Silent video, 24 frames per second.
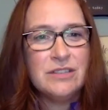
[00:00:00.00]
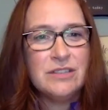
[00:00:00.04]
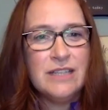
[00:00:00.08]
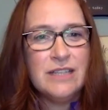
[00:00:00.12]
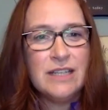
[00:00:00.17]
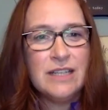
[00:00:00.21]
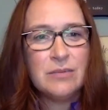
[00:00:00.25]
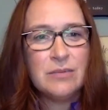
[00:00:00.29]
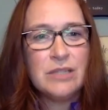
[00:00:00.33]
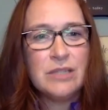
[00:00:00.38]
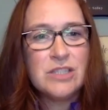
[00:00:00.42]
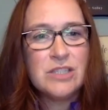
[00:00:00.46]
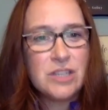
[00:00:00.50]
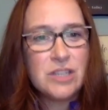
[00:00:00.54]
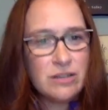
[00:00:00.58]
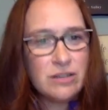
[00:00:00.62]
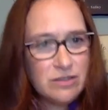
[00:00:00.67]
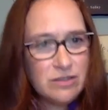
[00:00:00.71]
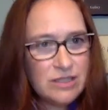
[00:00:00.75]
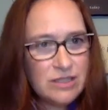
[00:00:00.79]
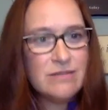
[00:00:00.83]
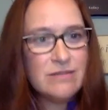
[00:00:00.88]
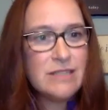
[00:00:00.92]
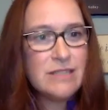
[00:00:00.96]
And I reached out
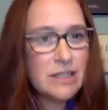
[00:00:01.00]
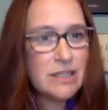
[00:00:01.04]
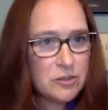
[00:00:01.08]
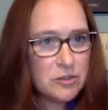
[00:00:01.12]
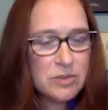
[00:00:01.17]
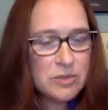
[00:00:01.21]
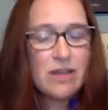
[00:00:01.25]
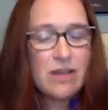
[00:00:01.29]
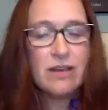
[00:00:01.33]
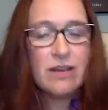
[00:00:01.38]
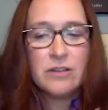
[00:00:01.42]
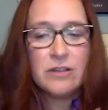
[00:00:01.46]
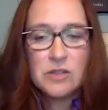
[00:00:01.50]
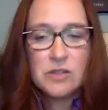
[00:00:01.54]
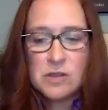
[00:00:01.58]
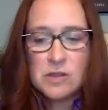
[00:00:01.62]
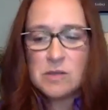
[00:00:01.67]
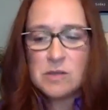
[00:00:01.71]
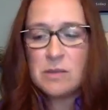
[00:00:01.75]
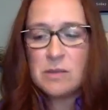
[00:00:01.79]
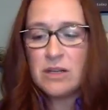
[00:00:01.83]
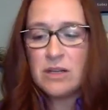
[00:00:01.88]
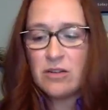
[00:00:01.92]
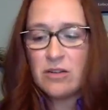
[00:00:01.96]
to Dr. Bazakos, who's
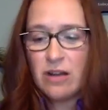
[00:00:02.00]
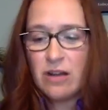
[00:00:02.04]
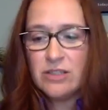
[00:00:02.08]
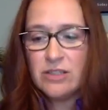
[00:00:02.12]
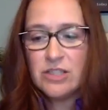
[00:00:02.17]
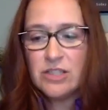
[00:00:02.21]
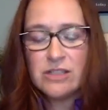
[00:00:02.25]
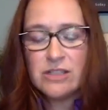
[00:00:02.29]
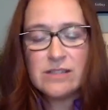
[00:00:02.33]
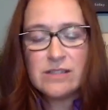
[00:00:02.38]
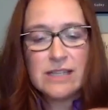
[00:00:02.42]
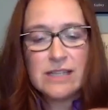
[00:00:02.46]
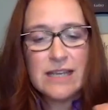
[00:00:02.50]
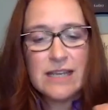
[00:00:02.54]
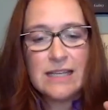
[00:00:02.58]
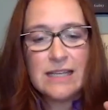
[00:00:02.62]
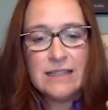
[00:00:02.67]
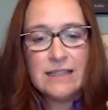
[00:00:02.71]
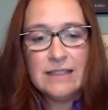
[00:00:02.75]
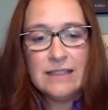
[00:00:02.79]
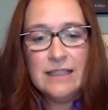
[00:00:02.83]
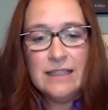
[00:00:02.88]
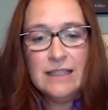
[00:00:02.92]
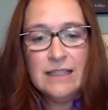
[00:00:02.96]
my neurologist.
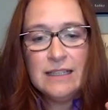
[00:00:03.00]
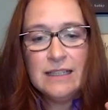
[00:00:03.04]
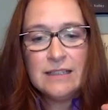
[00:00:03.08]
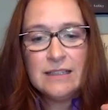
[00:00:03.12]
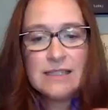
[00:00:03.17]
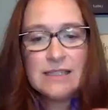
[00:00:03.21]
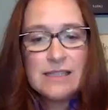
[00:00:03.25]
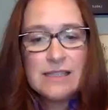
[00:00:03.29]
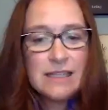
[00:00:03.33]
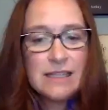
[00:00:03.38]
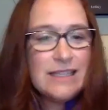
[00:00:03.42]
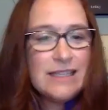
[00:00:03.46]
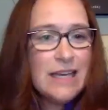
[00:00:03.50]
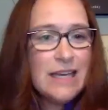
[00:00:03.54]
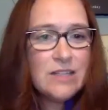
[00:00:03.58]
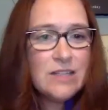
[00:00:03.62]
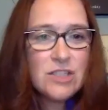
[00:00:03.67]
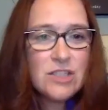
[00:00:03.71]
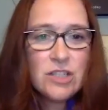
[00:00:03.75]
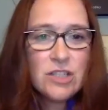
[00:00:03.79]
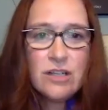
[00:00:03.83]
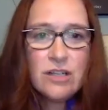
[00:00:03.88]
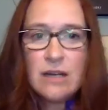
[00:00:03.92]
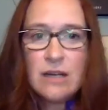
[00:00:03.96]
And he's like, yeah,
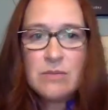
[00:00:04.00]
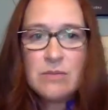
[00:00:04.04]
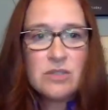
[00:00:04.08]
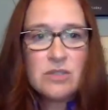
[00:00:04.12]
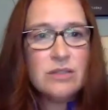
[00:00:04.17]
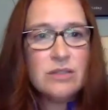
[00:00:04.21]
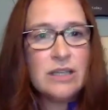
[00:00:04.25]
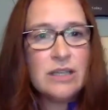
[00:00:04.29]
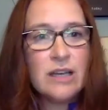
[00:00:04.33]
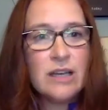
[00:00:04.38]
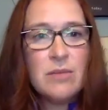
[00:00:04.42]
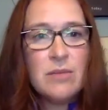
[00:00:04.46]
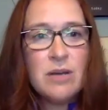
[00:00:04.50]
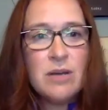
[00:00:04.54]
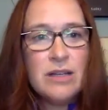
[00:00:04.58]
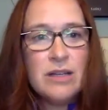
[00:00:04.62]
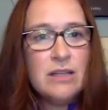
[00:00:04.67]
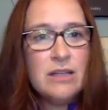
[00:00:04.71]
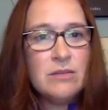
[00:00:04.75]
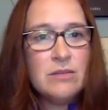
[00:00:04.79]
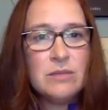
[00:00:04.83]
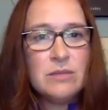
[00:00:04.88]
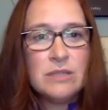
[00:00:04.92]
sure, absolutely. Come on in.